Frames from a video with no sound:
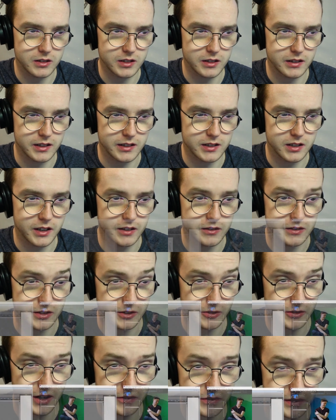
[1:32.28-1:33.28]
to the titles and
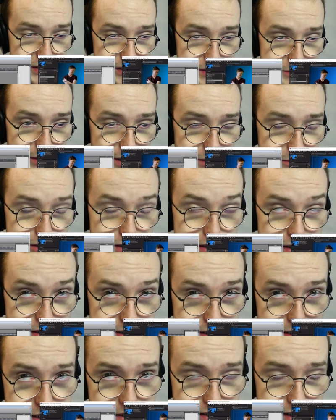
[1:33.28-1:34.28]
graphics department and the
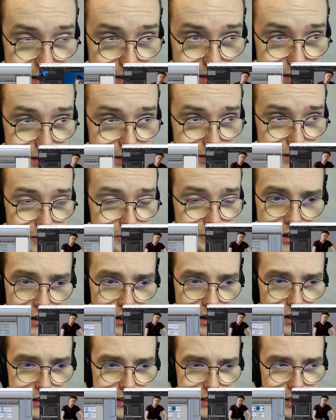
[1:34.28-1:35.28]
sound editor.
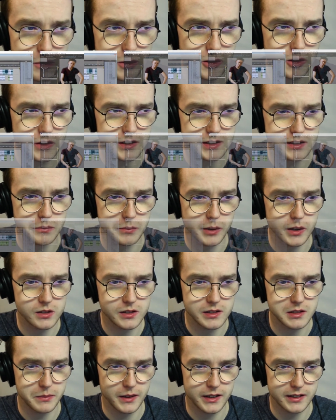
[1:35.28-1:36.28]
I'll assemble all these
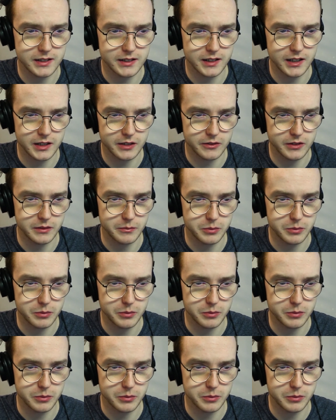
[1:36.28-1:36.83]
components back together in